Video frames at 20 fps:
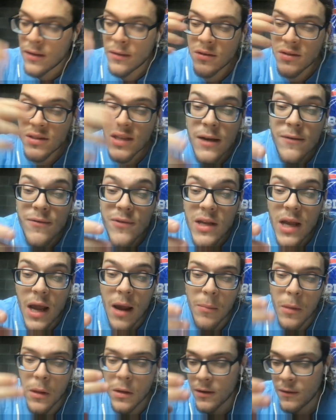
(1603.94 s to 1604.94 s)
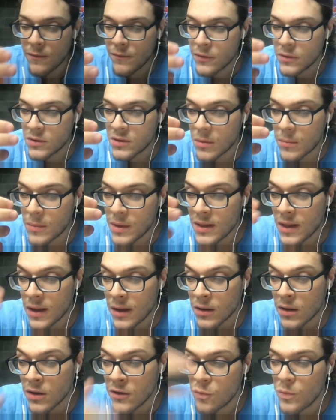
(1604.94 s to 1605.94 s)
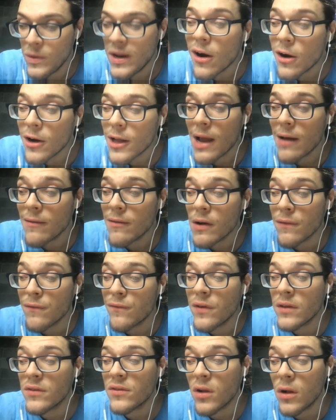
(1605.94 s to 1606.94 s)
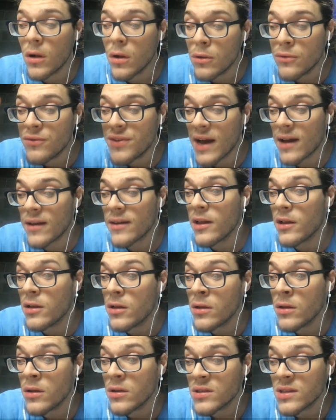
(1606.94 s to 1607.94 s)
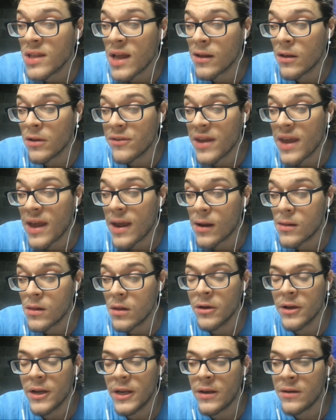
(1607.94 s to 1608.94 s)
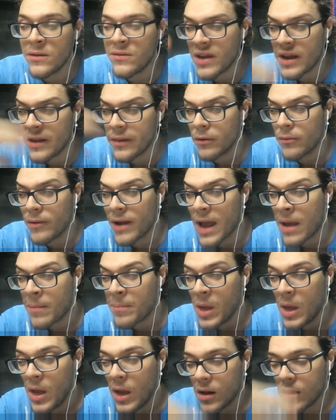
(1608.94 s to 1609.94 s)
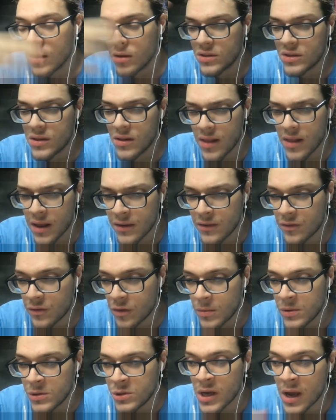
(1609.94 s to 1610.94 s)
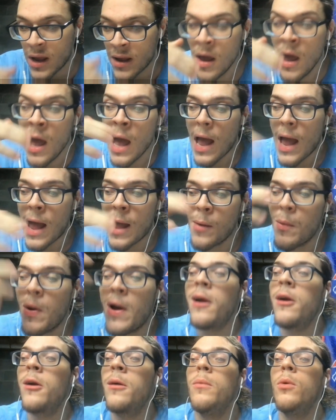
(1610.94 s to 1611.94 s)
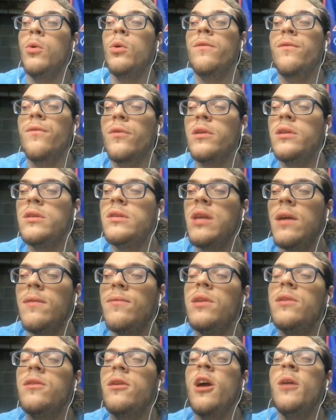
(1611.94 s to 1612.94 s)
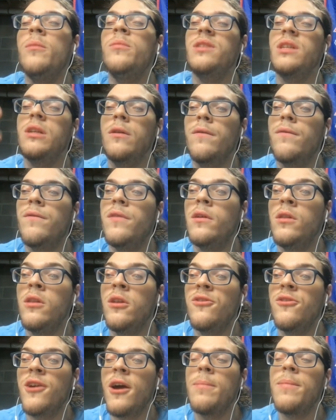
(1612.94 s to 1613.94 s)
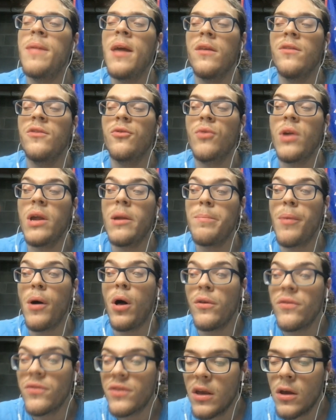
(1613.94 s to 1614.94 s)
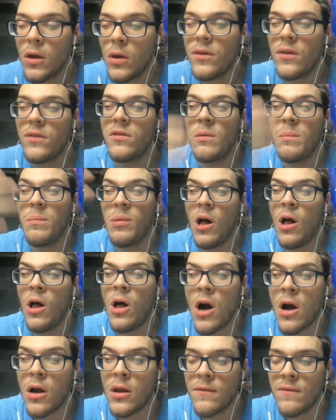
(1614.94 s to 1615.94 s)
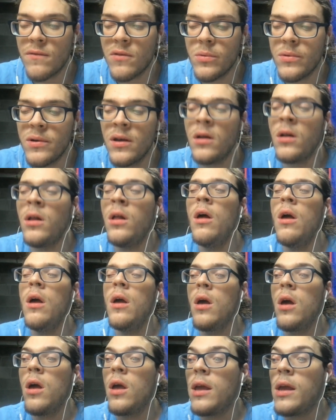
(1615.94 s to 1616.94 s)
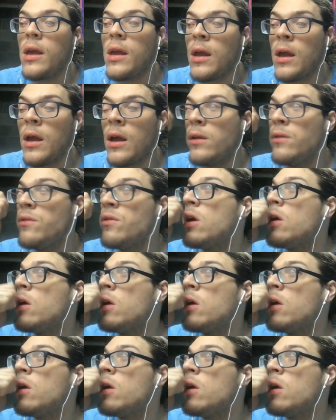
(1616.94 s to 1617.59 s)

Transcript: Safety, I'm looking for someone that, because we already have our physical downhill style tackler in Taylor Rapp, close to the line of scrimmage guy. I want our more free safety type, center fielder type that has great ball skills, is a ball hawk, if you will, and